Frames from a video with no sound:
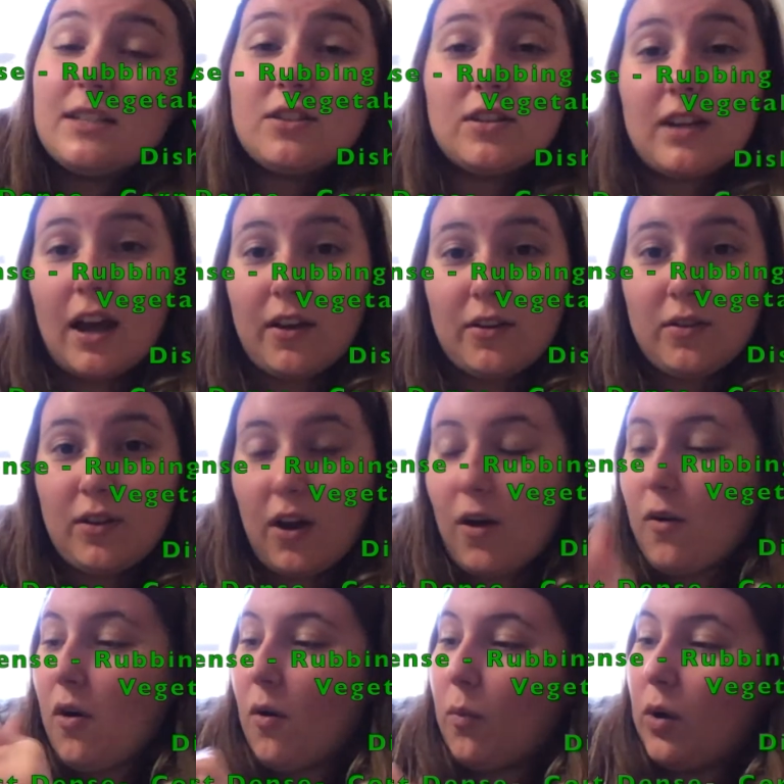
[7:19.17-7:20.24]
So now you
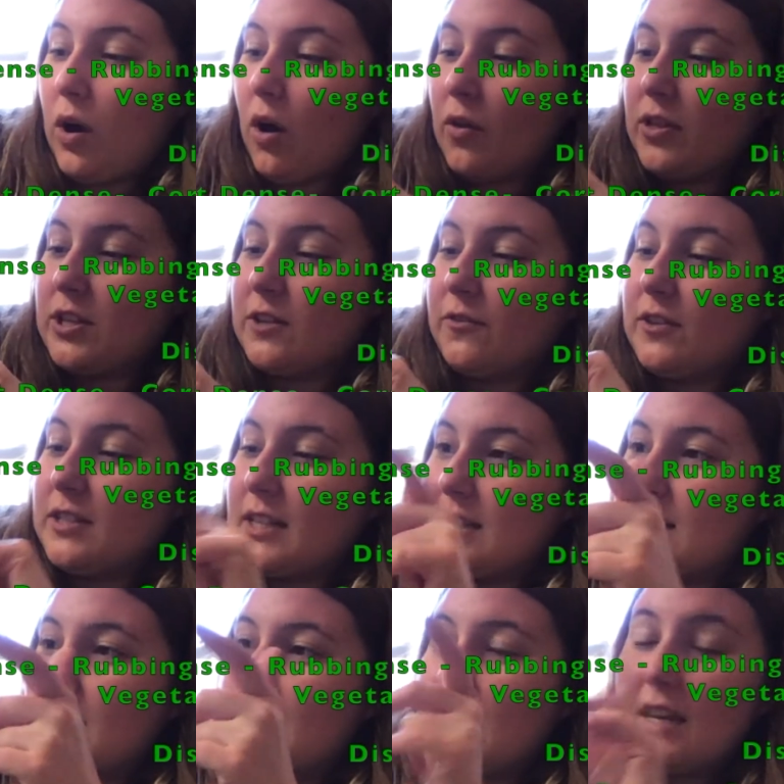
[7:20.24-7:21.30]
know what all the different
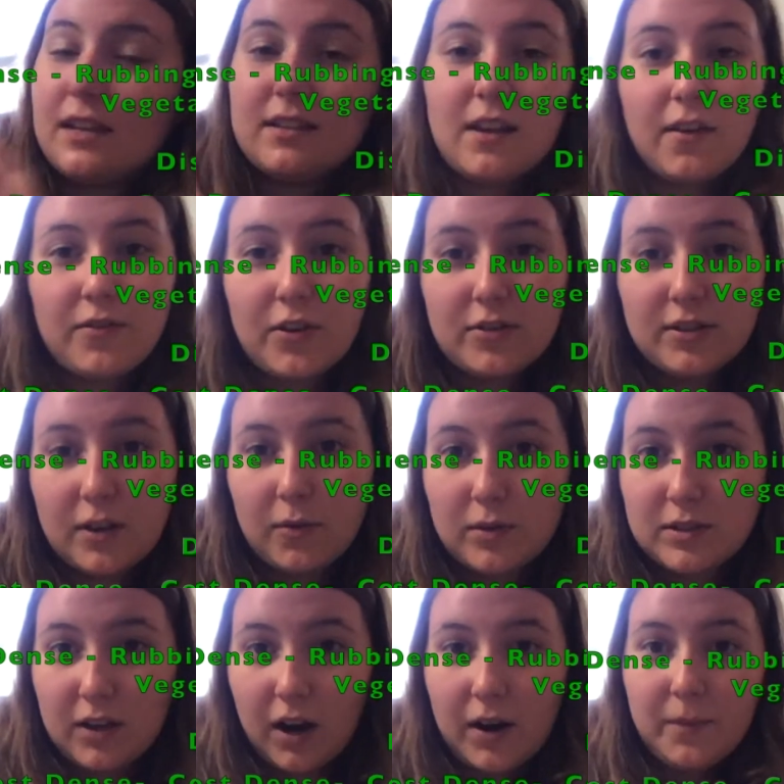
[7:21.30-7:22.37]
densities of those
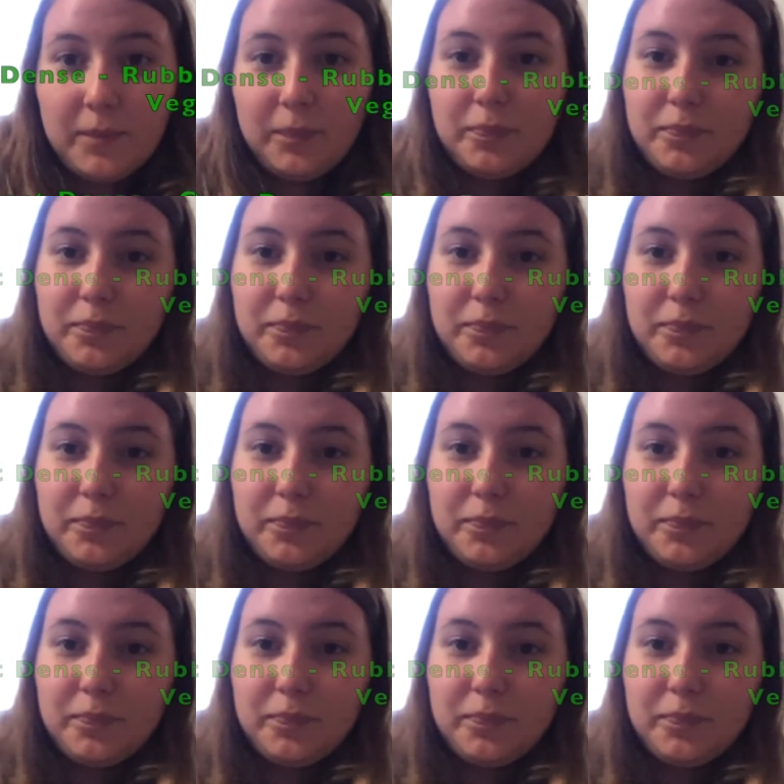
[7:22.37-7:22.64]
liquids are